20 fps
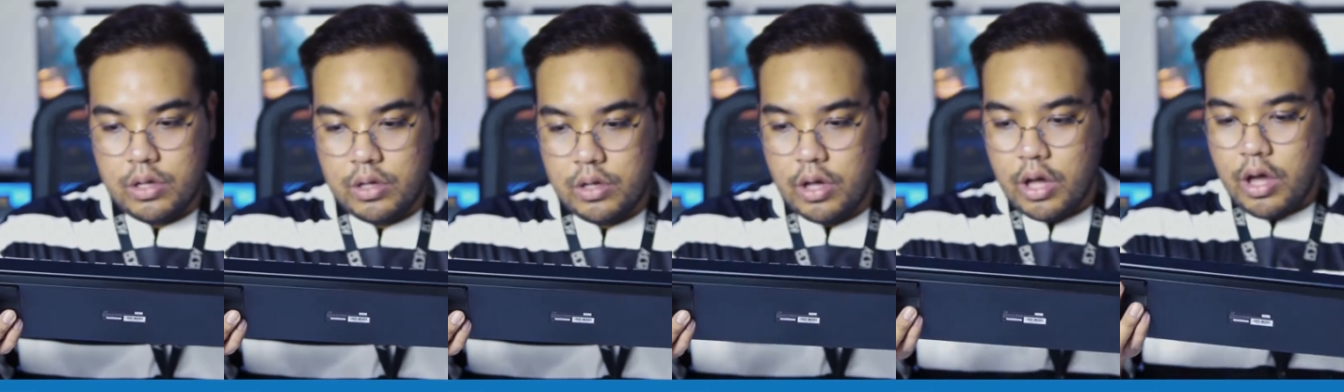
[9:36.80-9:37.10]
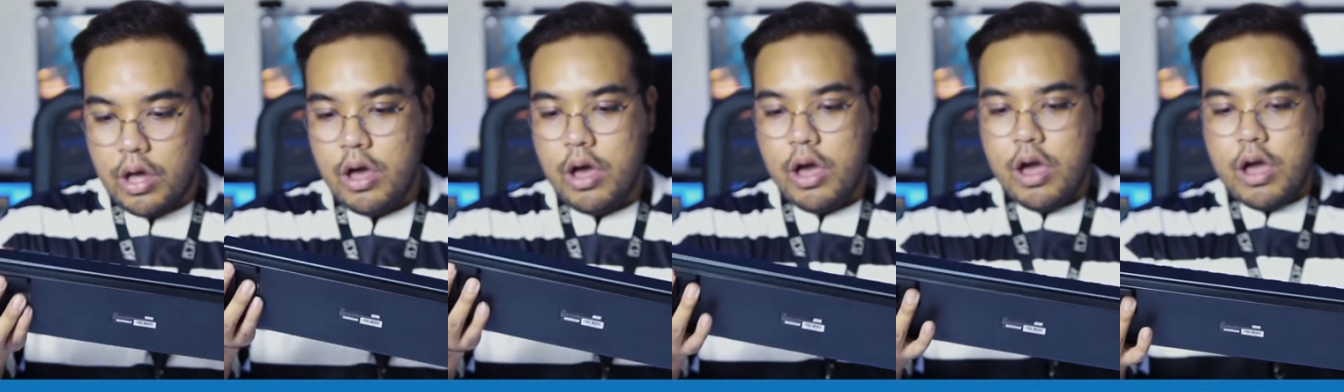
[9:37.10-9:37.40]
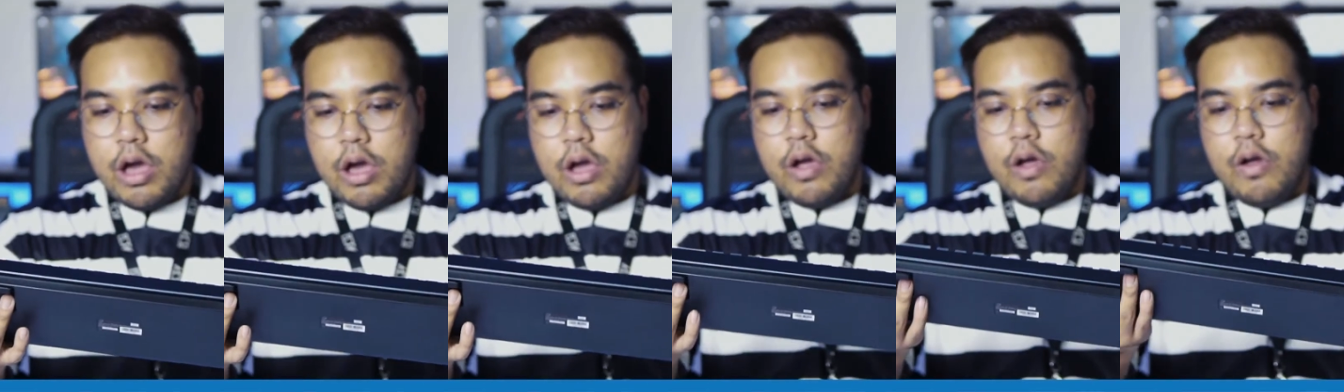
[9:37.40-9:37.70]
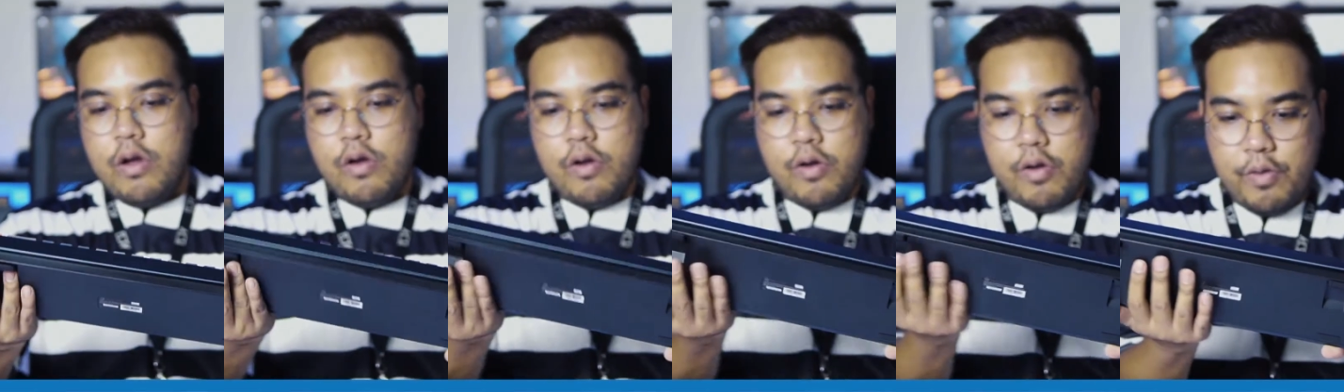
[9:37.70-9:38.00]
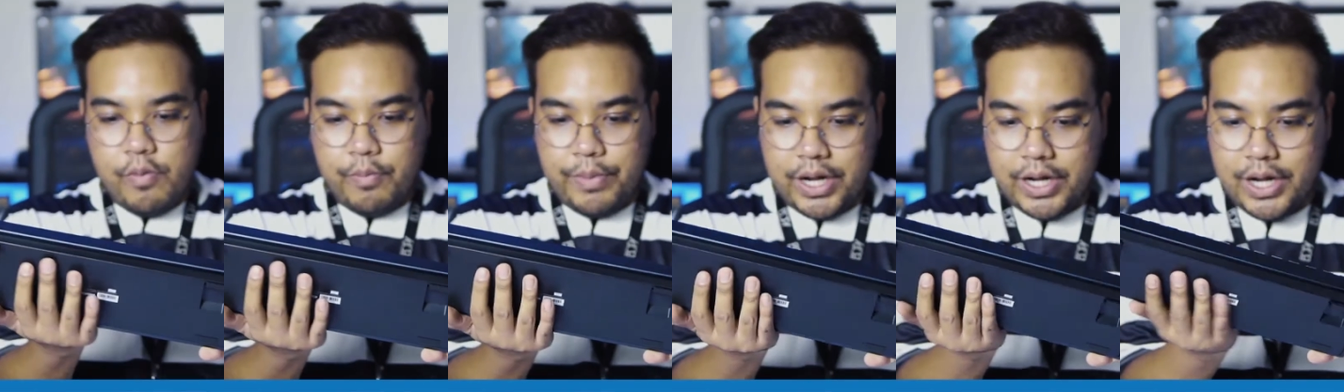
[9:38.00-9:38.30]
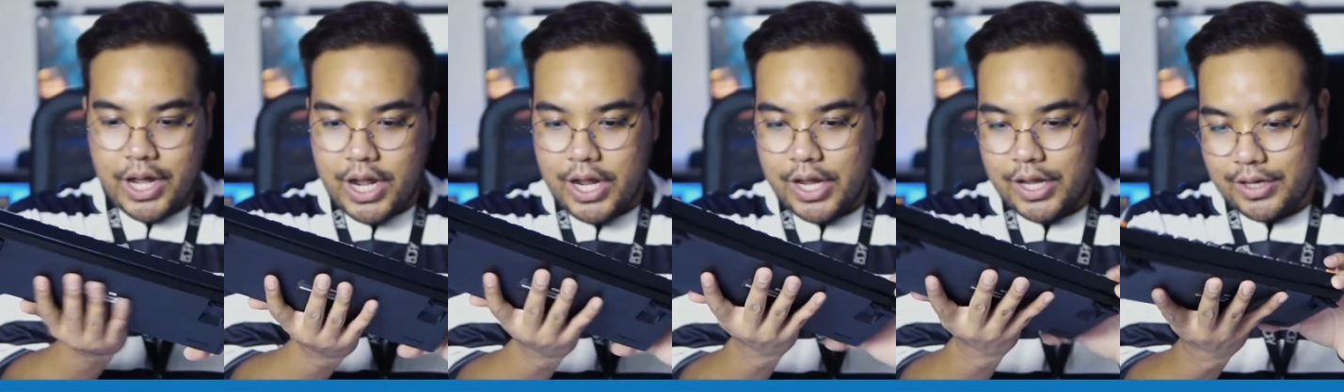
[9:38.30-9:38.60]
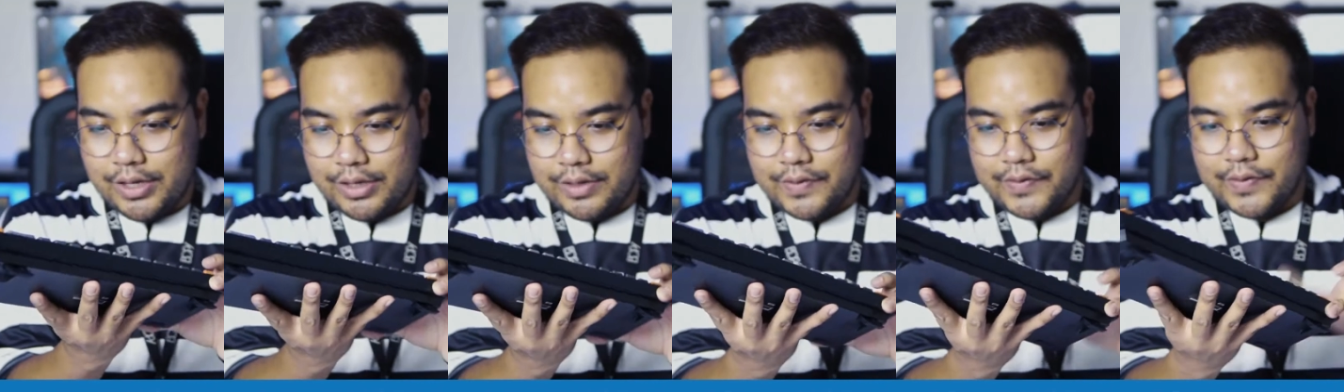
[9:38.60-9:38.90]
Oh, very
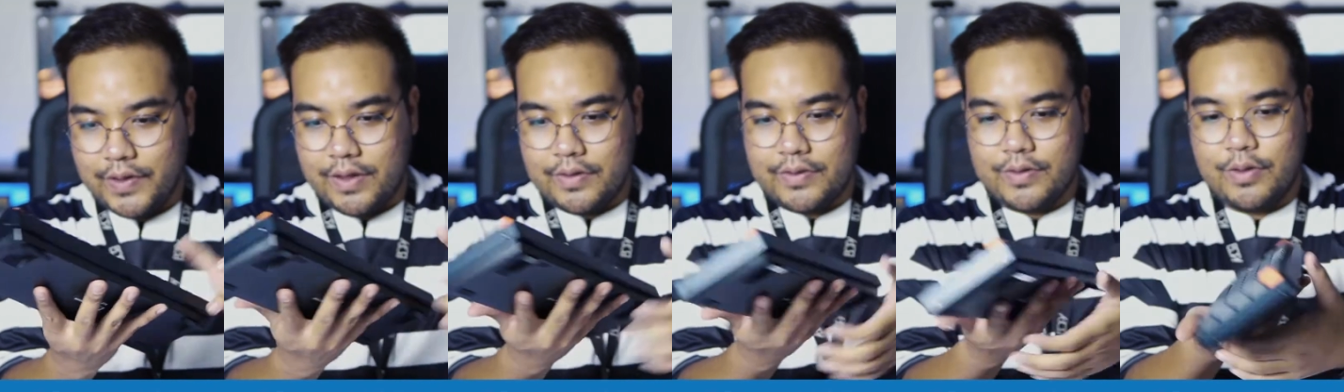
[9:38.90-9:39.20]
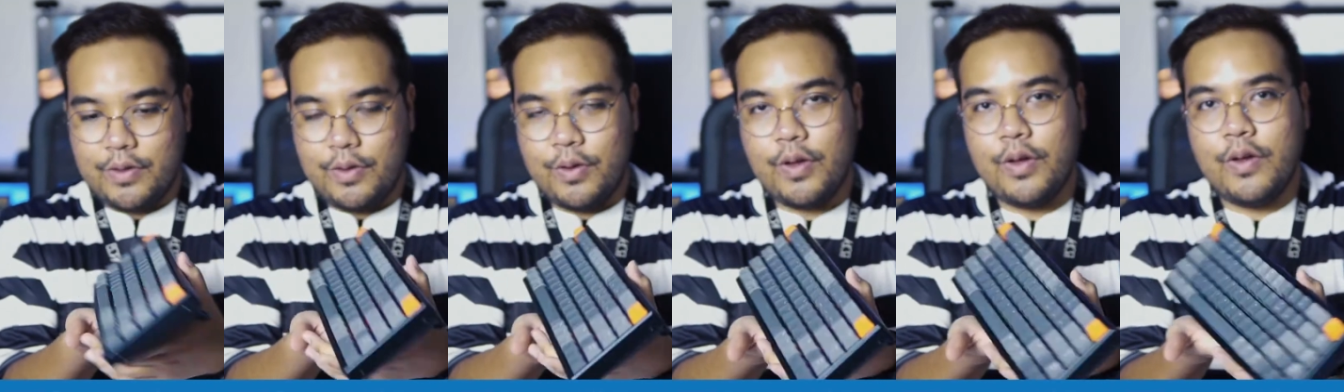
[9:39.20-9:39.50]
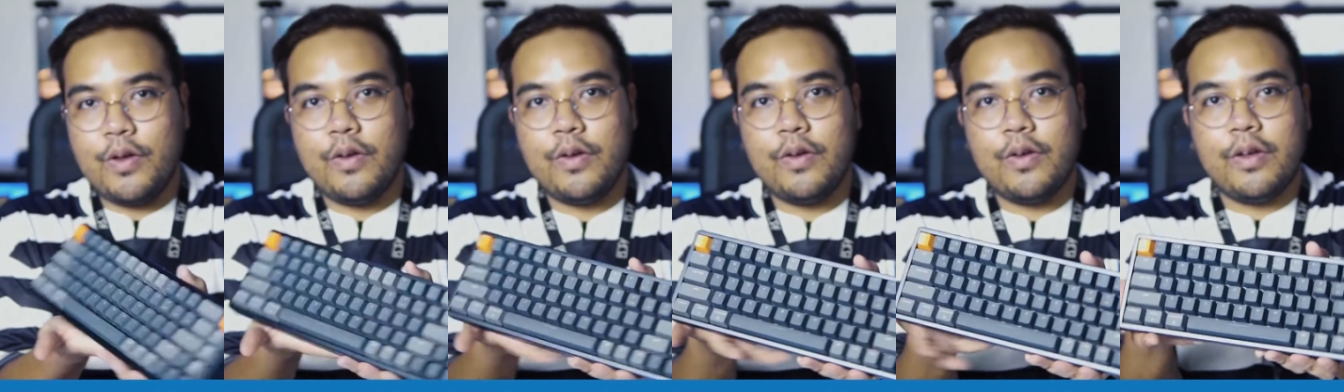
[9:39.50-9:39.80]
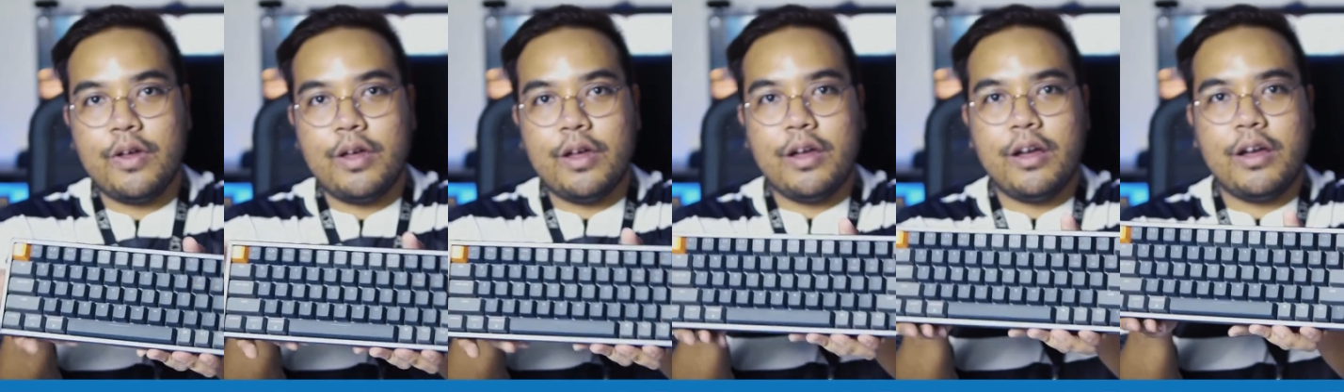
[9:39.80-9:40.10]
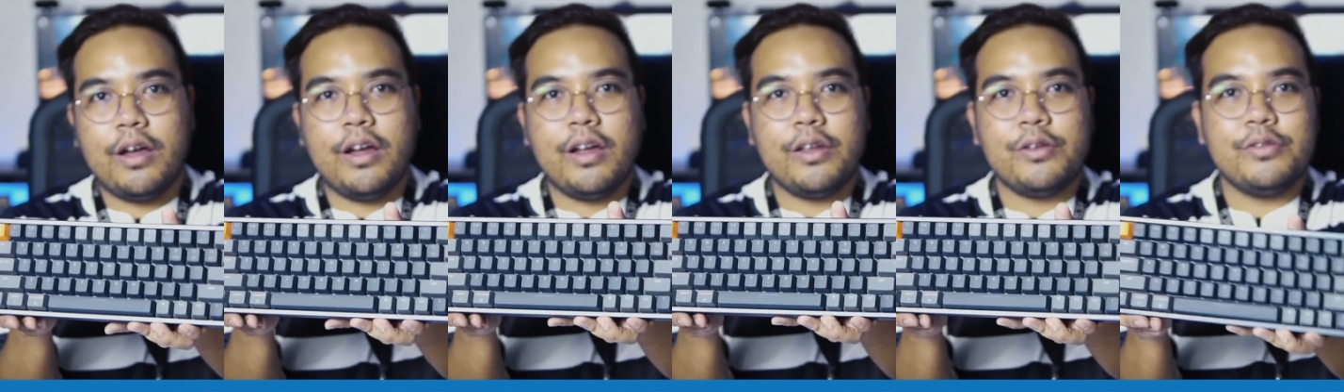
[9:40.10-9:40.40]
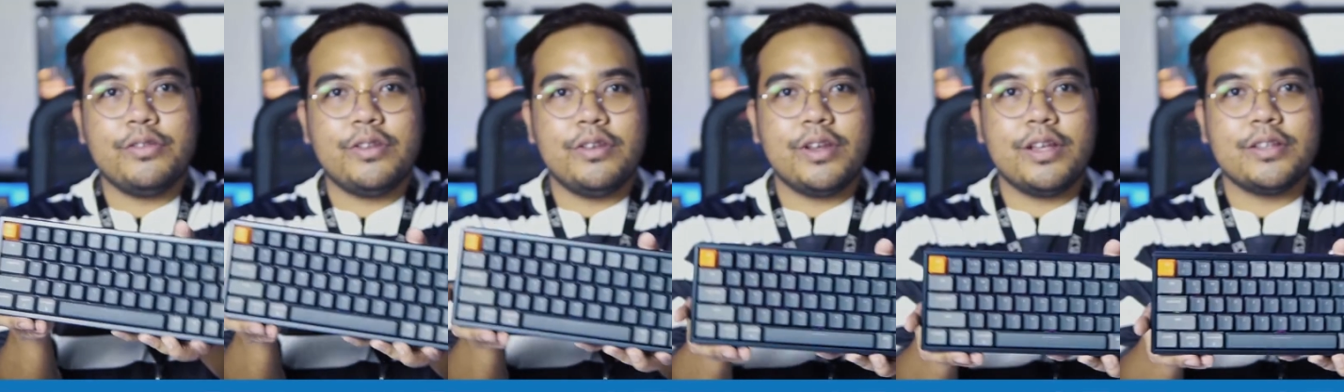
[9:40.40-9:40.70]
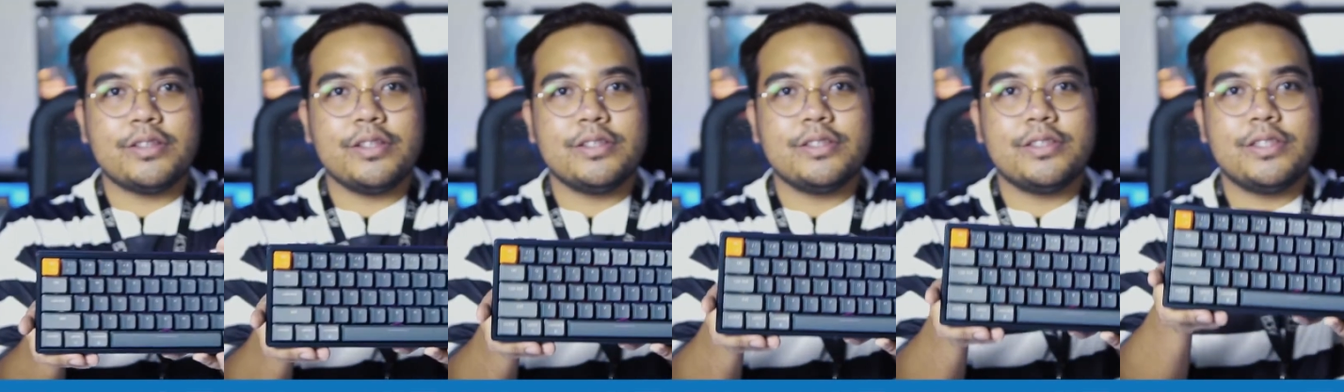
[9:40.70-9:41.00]
nice. So I don't think you
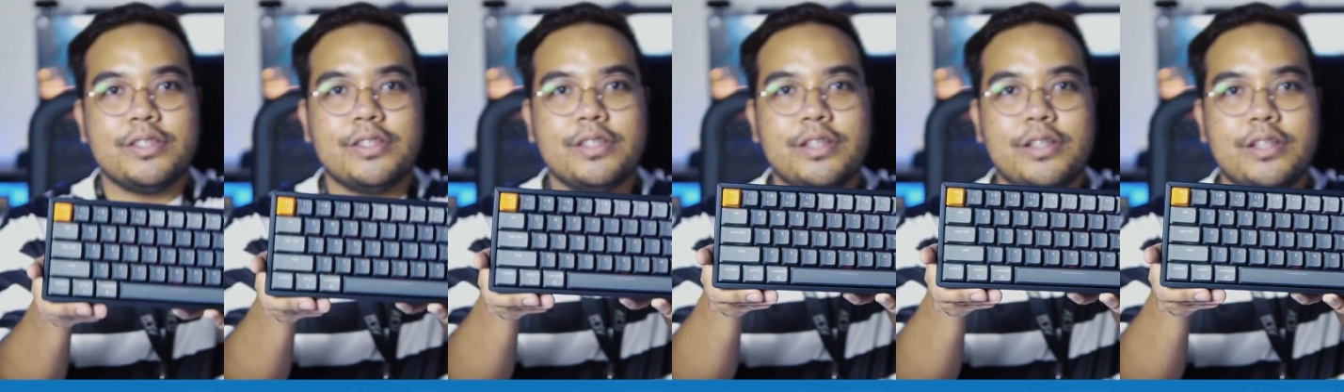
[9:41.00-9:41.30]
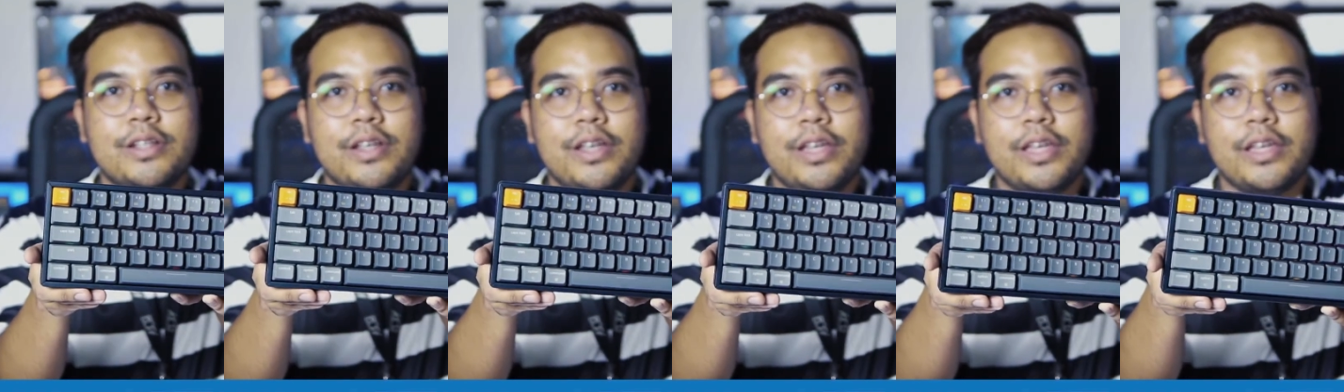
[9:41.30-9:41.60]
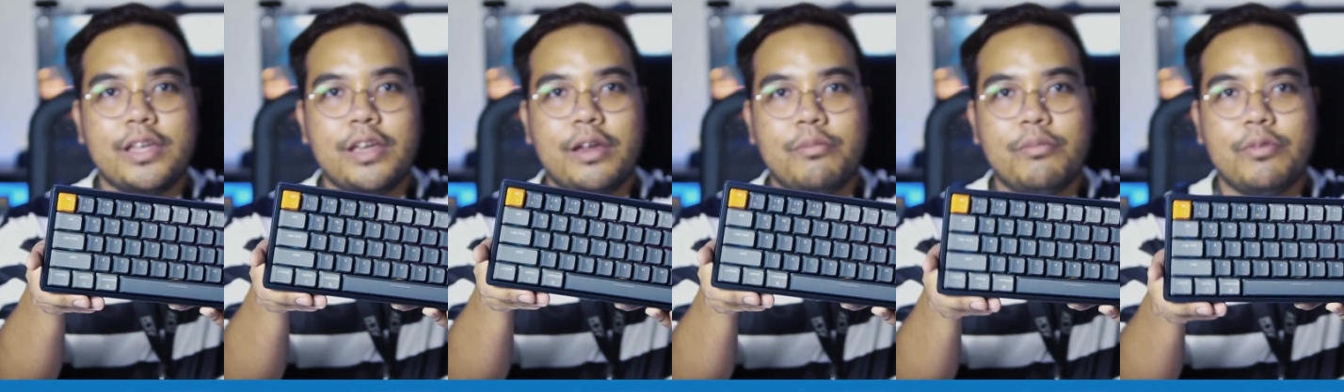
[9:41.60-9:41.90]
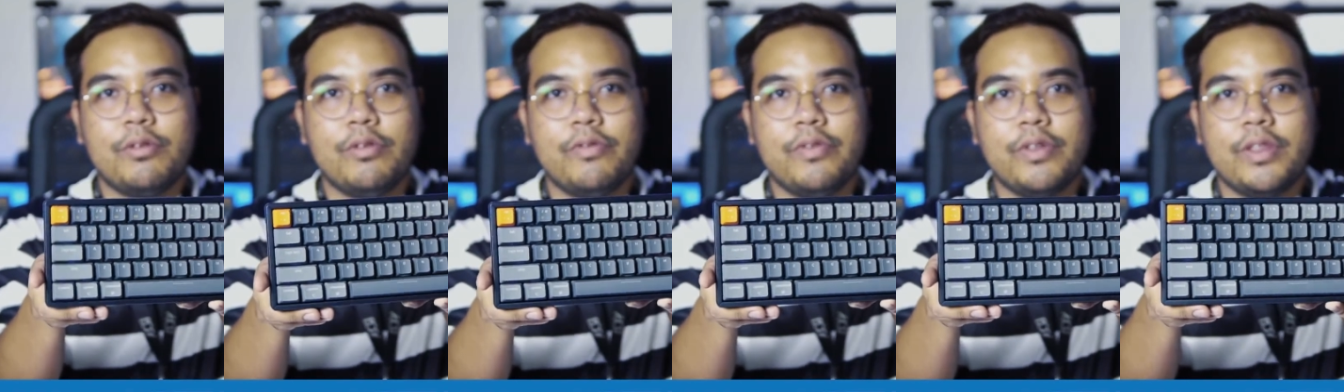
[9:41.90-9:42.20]
guys can see in the A camera over